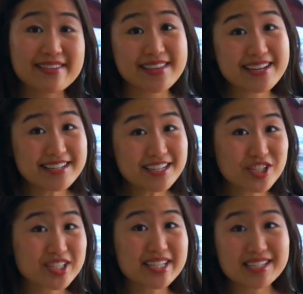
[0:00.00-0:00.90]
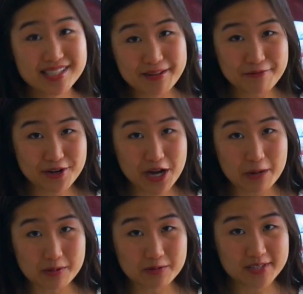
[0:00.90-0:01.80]
Then just let it sit for a
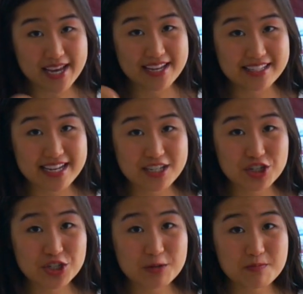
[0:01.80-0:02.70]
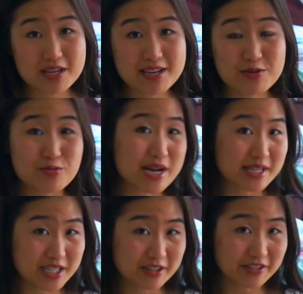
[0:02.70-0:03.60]
couple of days and you should be
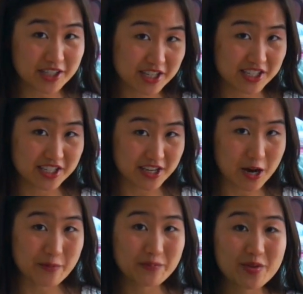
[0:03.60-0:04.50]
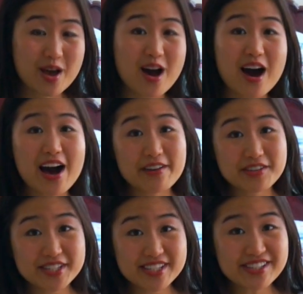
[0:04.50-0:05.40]
relatively good to go.
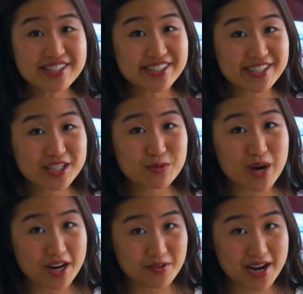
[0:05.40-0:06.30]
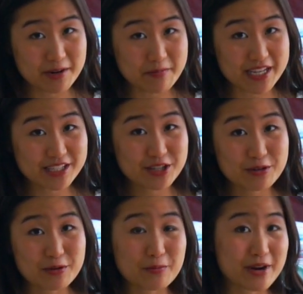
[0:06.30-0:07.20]
Obviously, you'll still need to walk around a bit
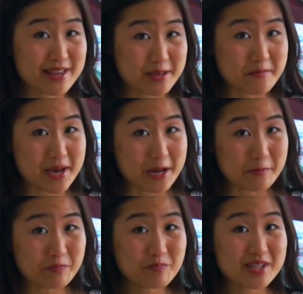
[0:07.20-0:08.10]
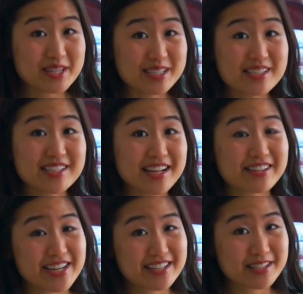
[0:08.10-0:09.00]
to break them in, but this
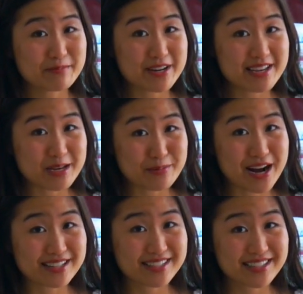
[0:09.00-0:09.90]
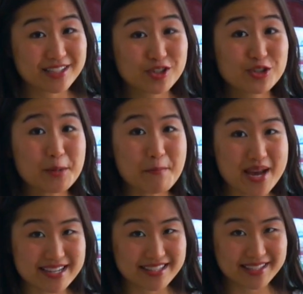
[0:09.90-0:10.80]
accelerates the breaking in process
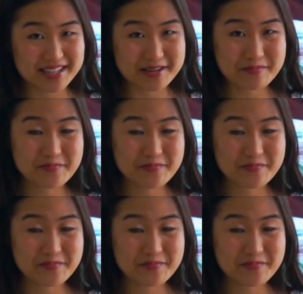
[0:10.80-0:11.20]
tremendously.